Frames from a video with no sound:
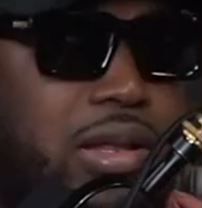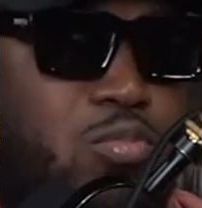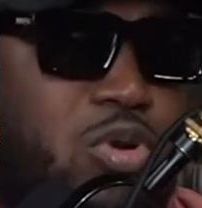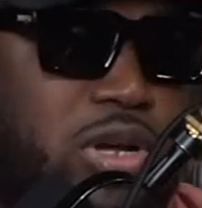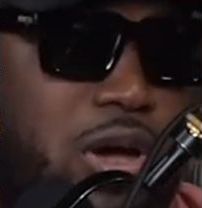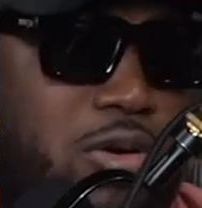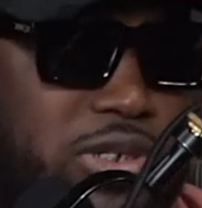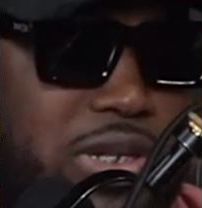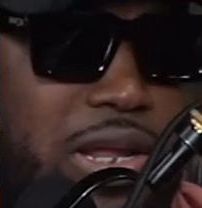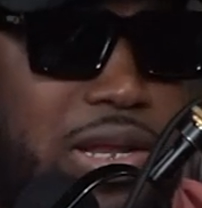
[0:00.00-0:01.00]
more
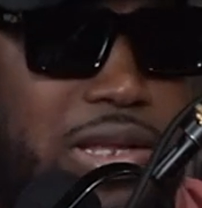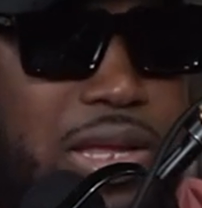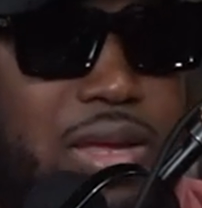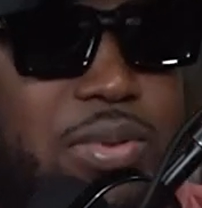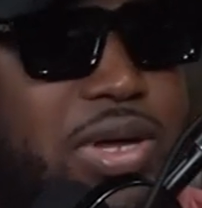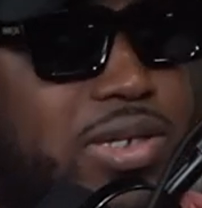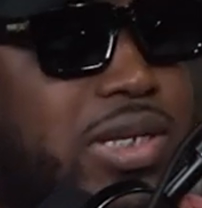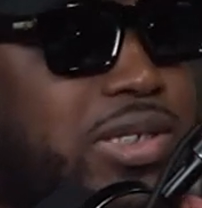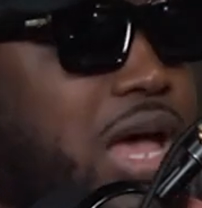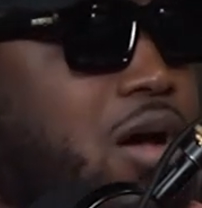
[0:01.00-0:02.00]
coaching than anything because
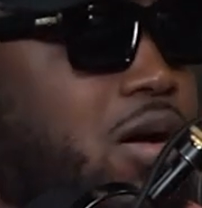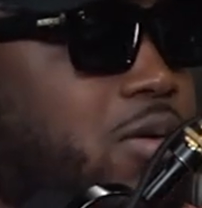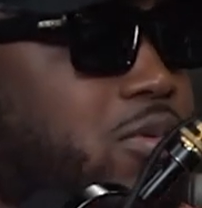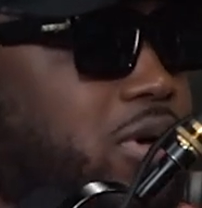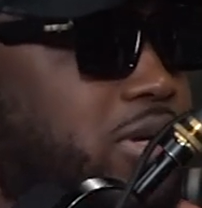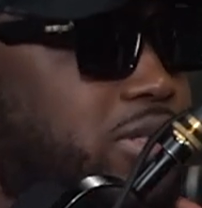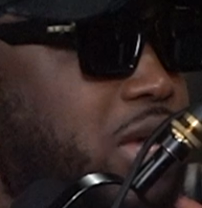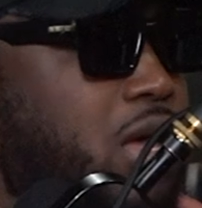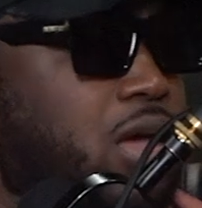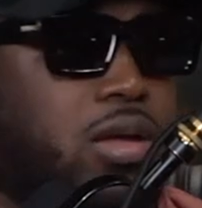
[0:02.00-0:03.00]
that's how I was.
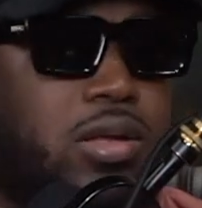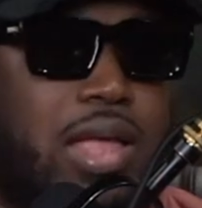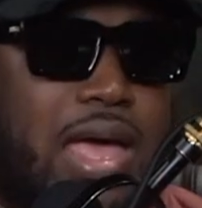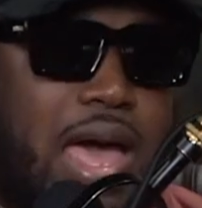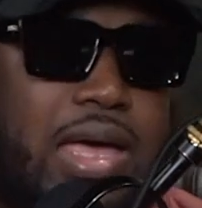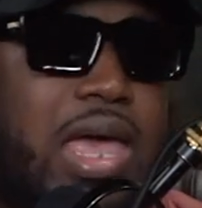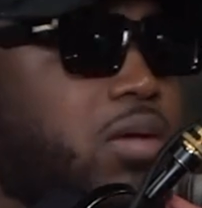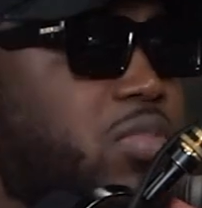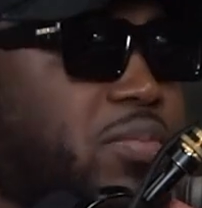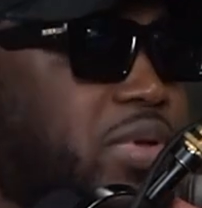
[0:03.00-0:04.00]
Like I
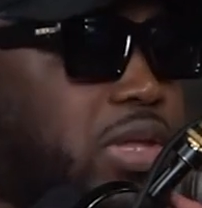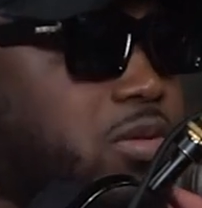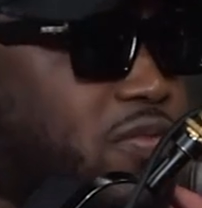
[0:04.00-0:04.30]
came up in youth